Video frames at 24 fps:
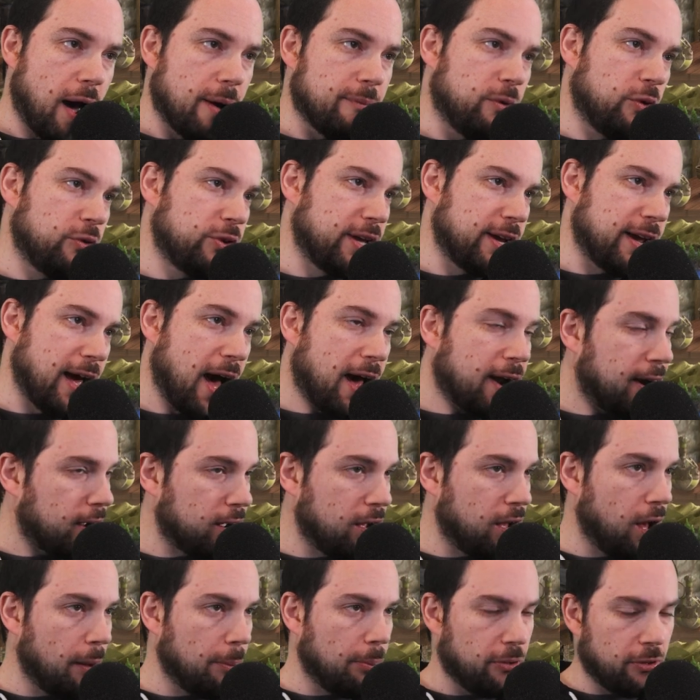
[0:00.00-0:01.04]
I've only got a
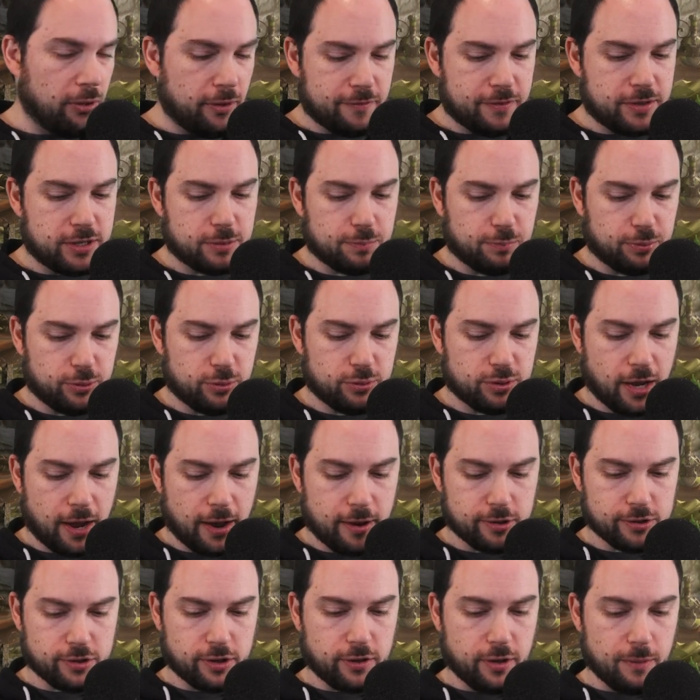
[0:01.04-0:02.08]
couple of these blue
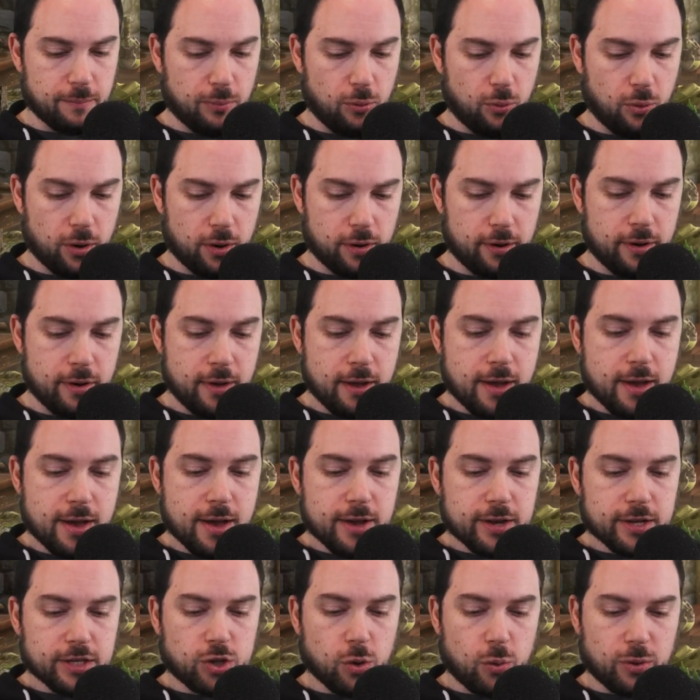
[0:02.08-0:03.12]
tiles on the board,
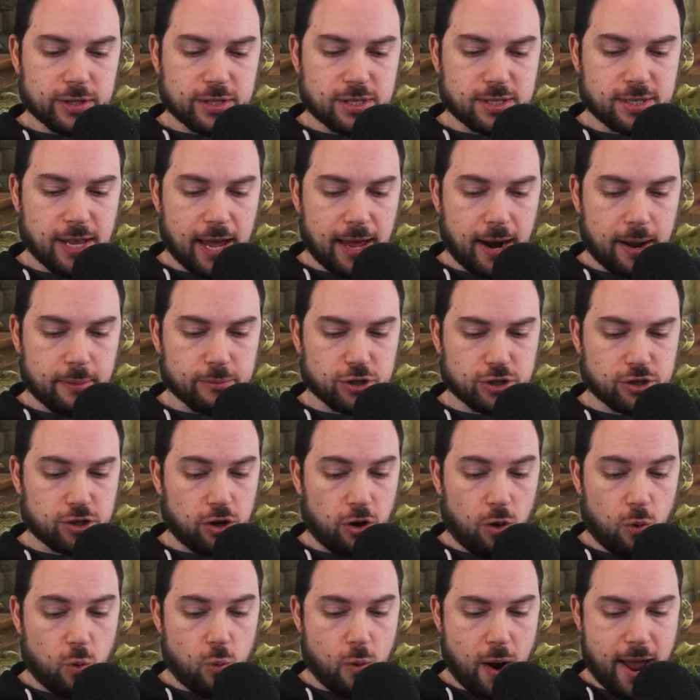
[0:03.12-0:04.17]
so instead I'm just going
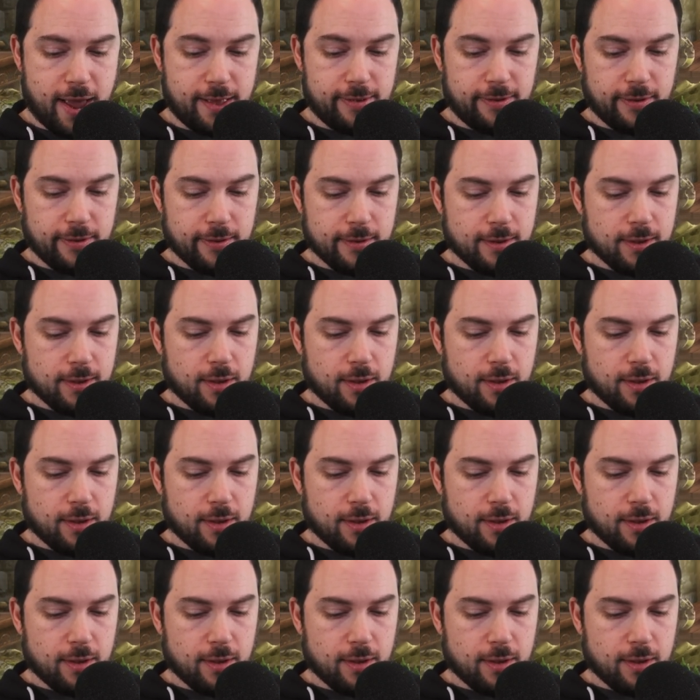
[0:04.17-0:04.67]
to wait.